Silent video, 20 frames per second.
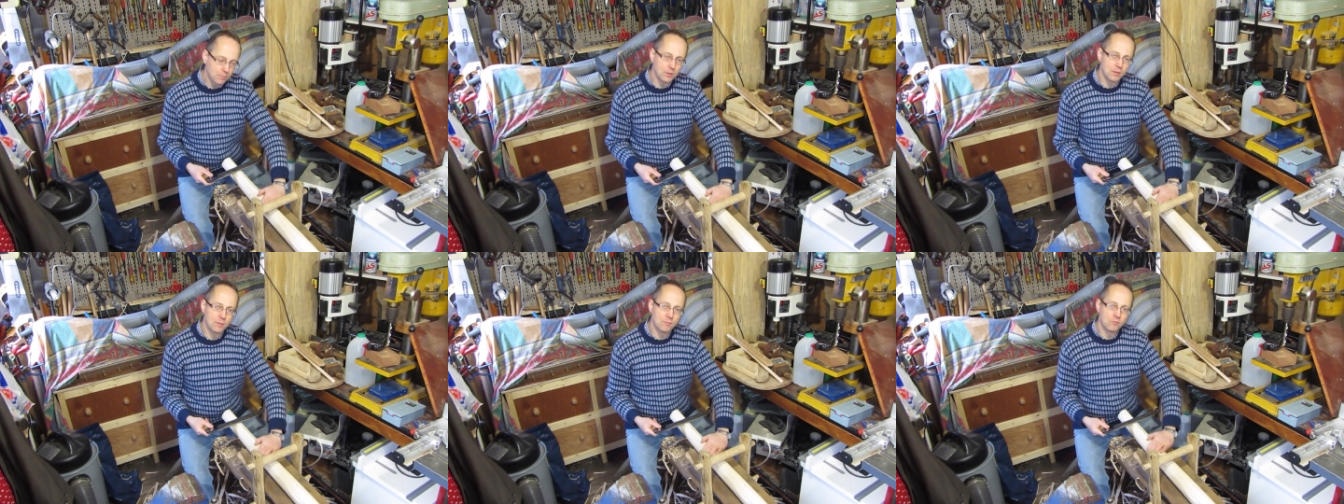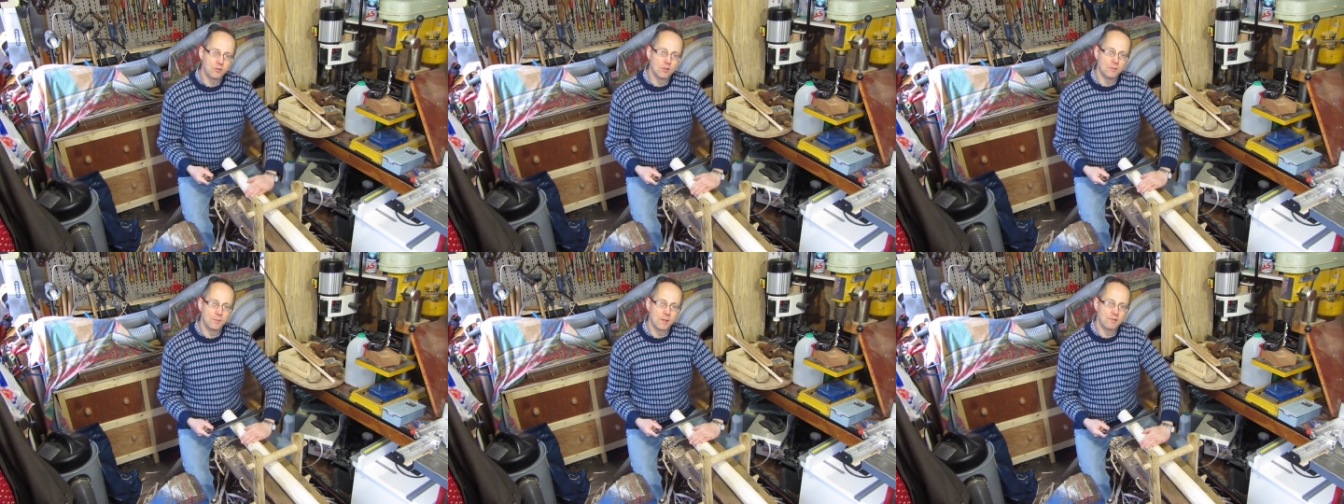put
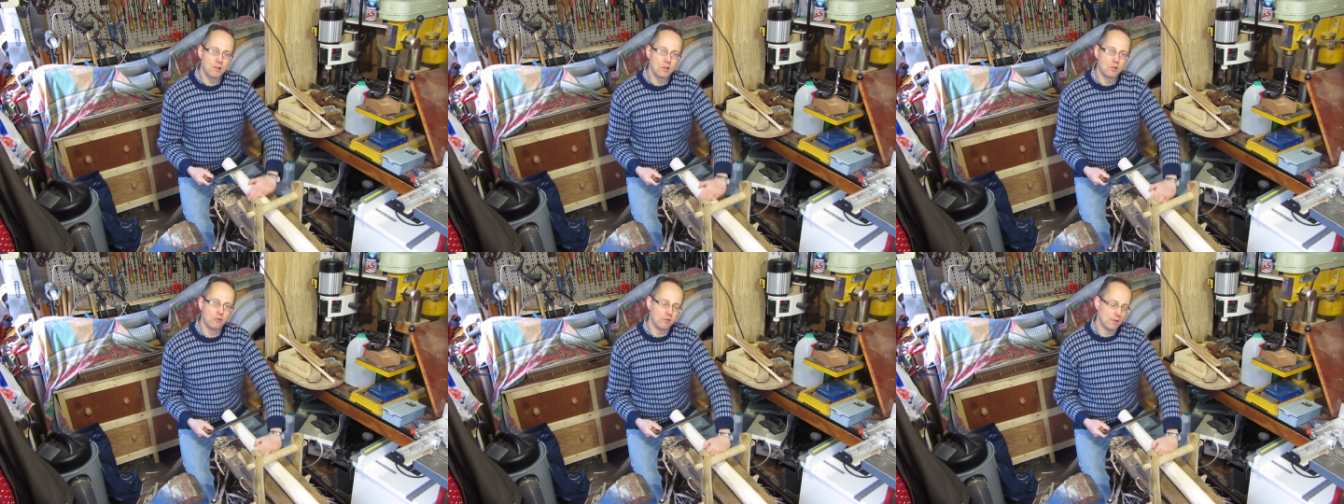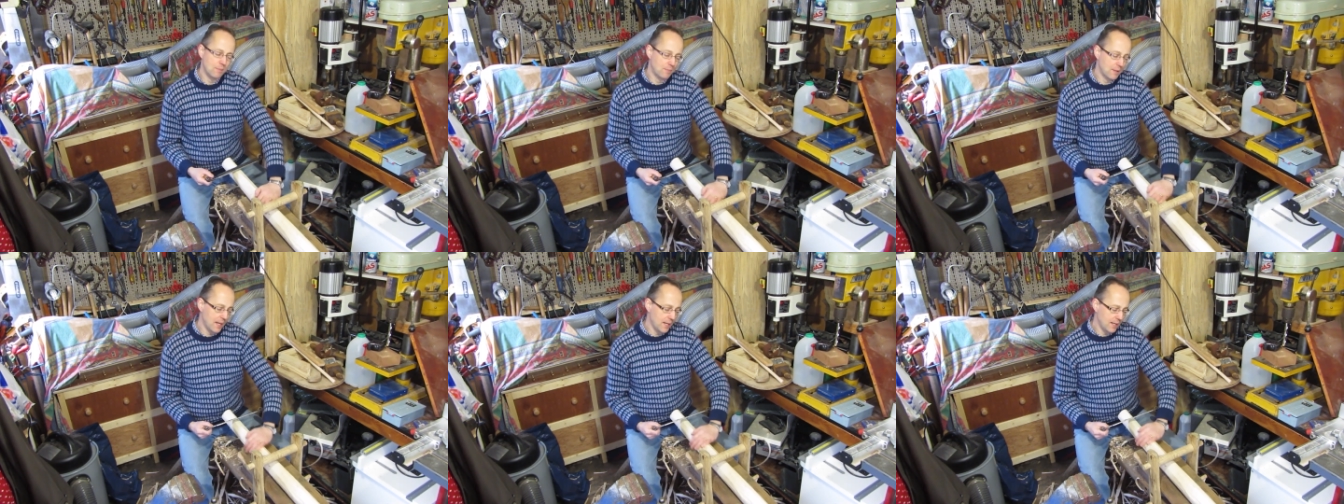them through my
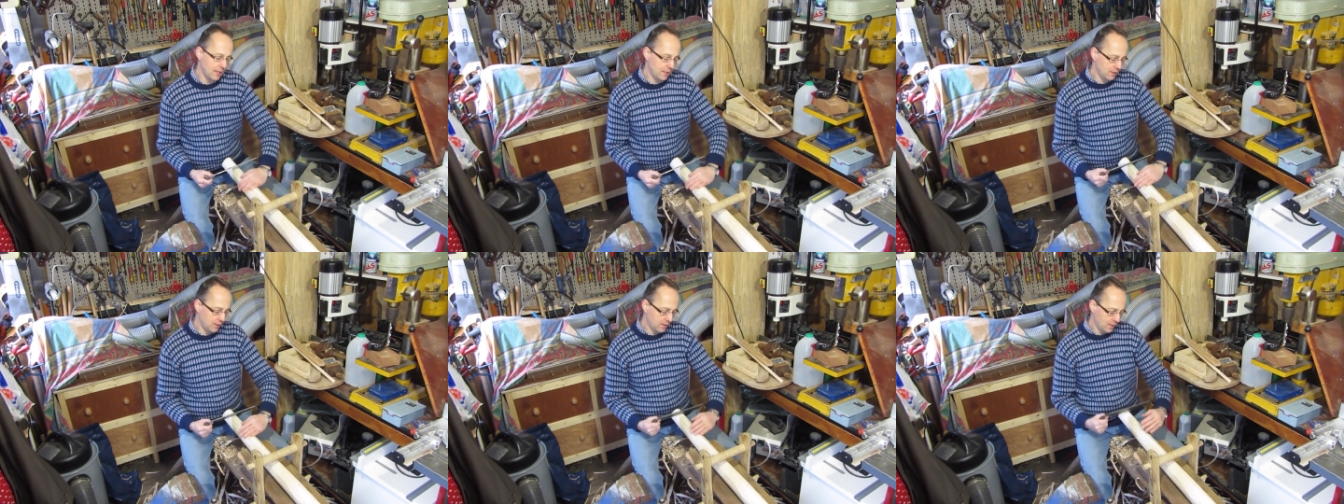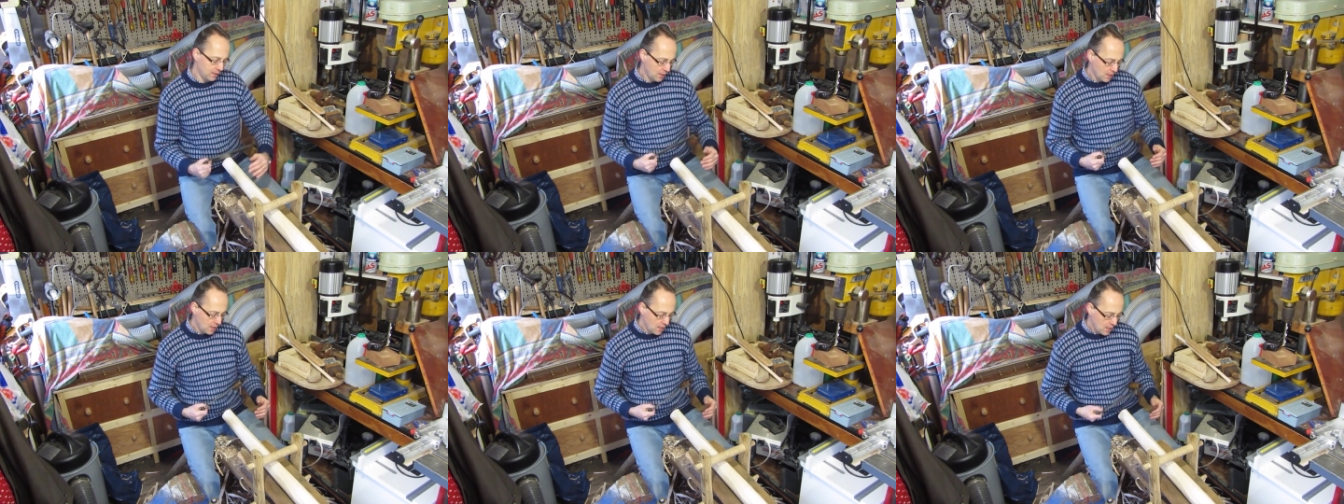rotary
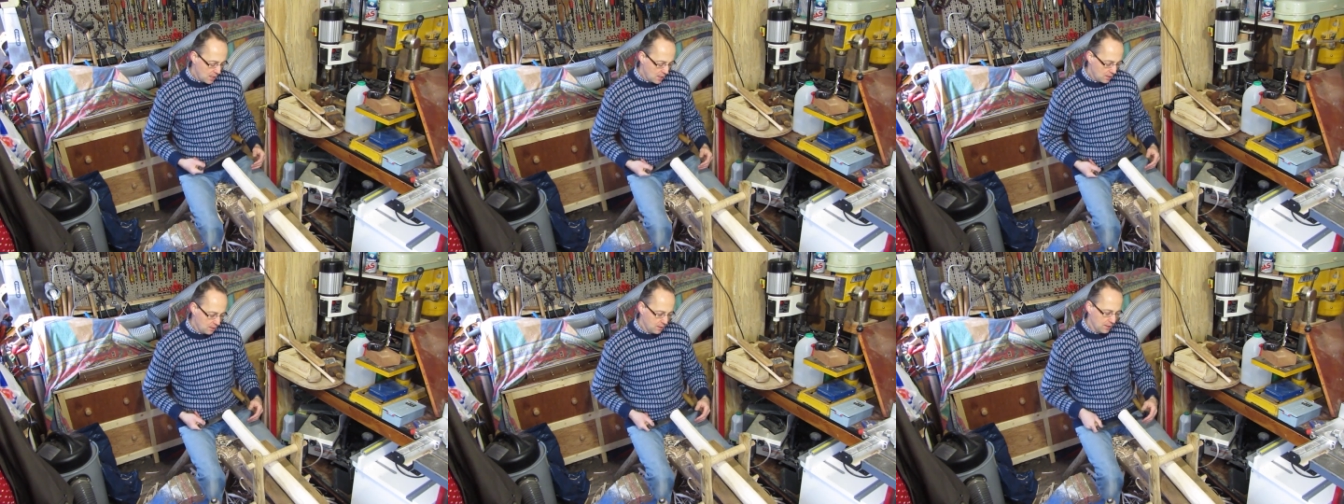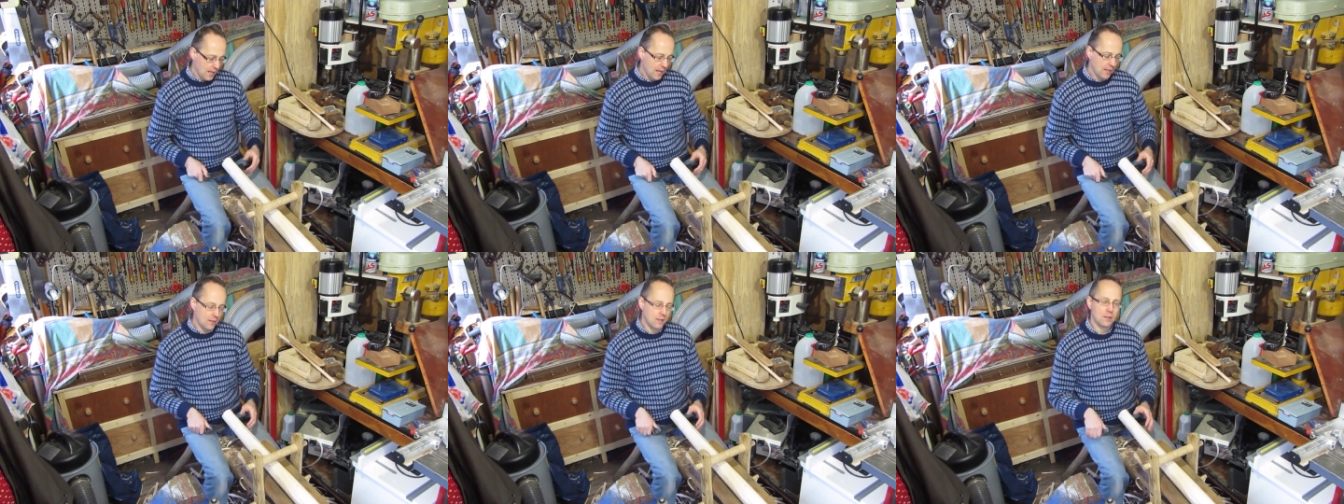planes
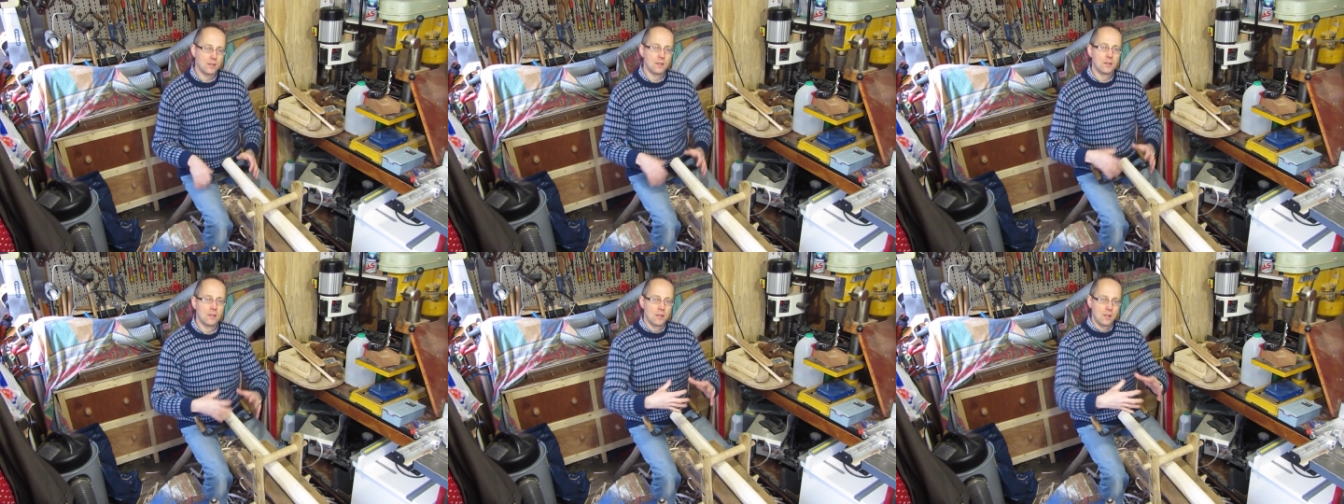to get